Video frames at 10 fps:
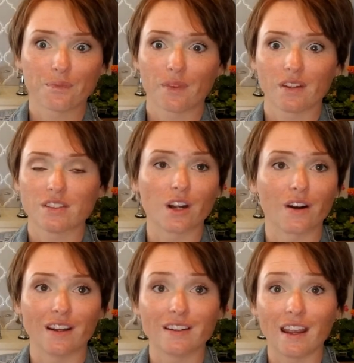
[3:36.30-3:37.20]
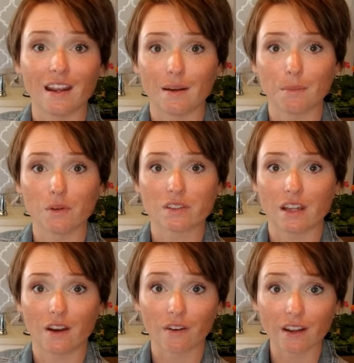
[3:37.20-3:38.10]
starting date in most
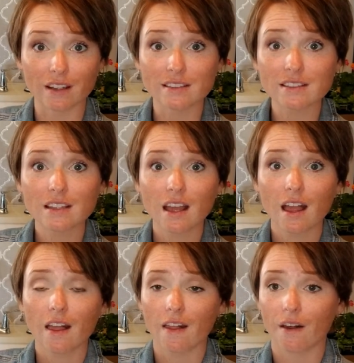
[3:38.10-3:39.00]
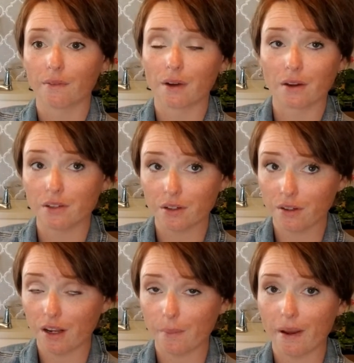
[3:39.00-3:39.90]
areas around here
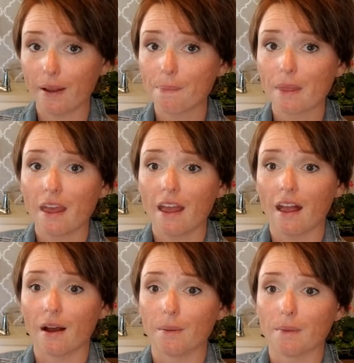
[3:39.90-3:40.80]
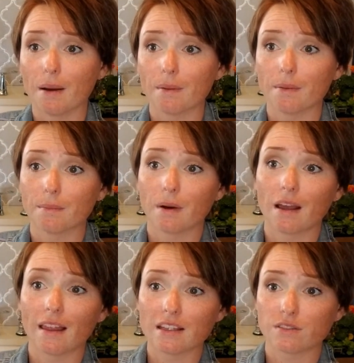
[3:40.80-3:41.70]
anyway. My
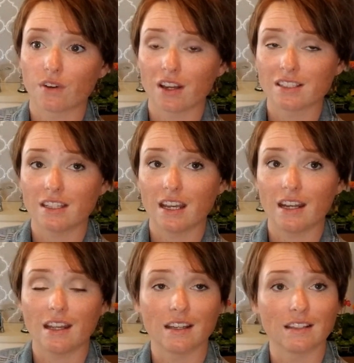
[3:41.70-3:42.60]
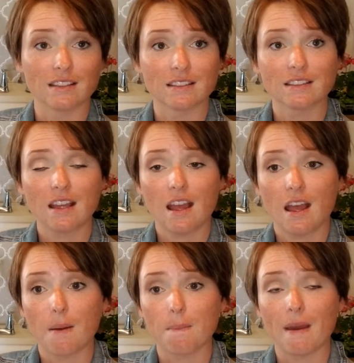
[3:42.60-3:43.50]
last frost date is
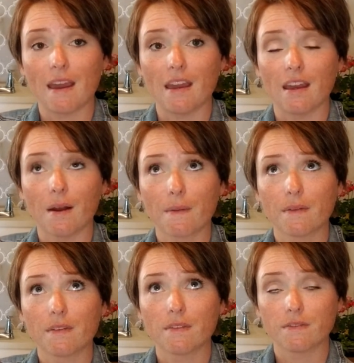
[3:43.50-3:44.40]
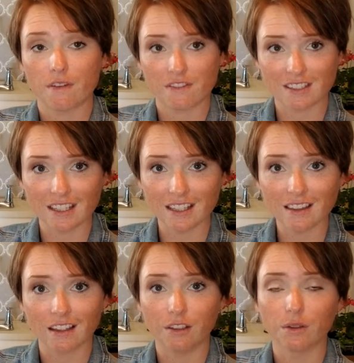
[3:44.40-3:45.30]
May 15th,
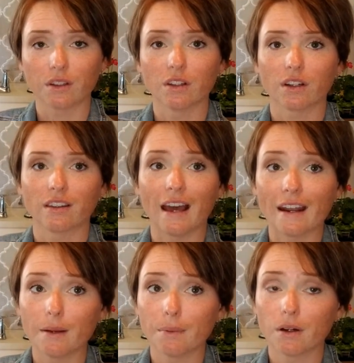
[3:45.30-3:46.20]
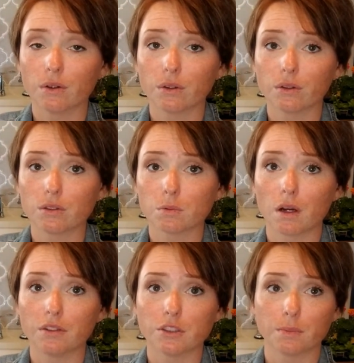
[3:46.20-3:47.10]
and you can look that up on Google as
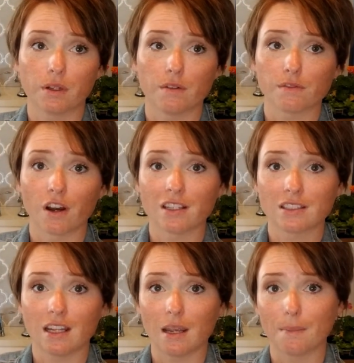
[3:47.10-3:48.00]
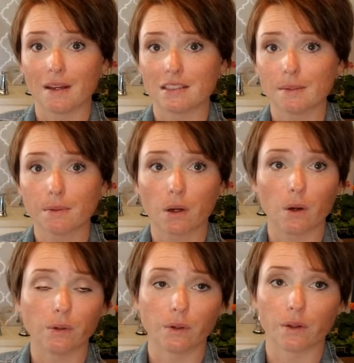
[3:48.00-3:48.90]
well. Just put in frost date by zip
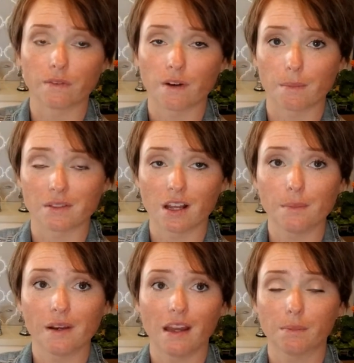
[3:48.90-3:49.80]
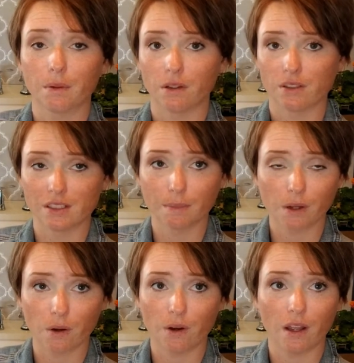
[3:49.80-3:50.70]
code, go to the Farmer's Almanac, put your zip
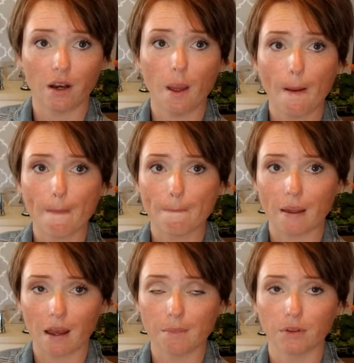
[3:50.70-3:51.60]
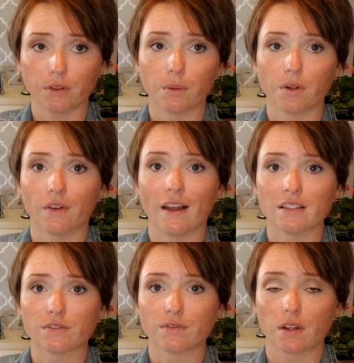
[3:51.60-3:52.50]
code in, bam, you'll know when your
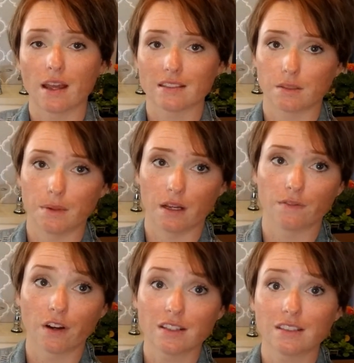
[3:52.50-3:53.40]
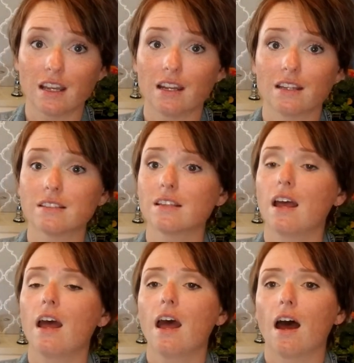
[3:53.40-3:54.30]
last estimated frost date is.
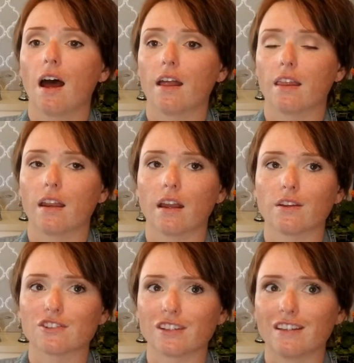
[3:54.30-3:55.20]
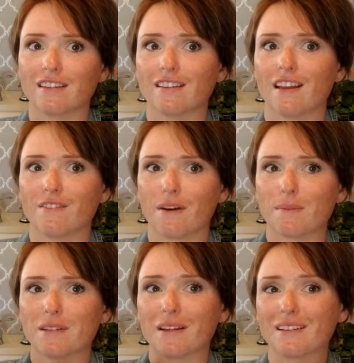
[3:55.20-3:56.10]
And then I usually, if I'm
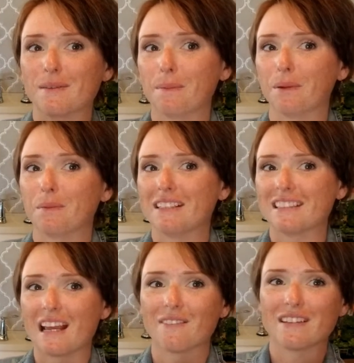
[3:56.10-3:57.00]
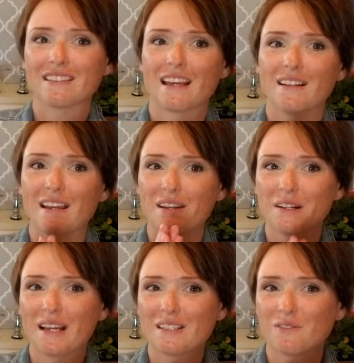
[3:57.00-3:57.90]
telling people to be safe, I say take your
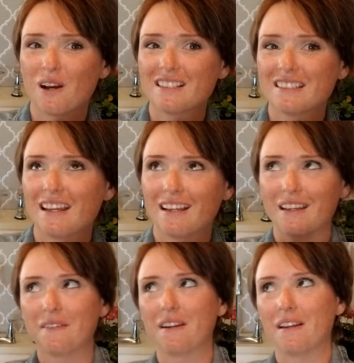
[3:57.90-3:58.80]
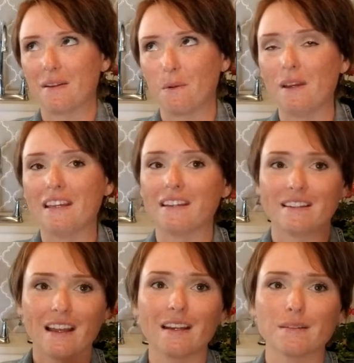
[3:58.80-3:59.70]
last frost date and give it another week and
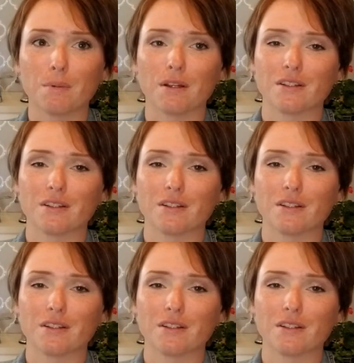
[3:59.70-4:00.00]
then put your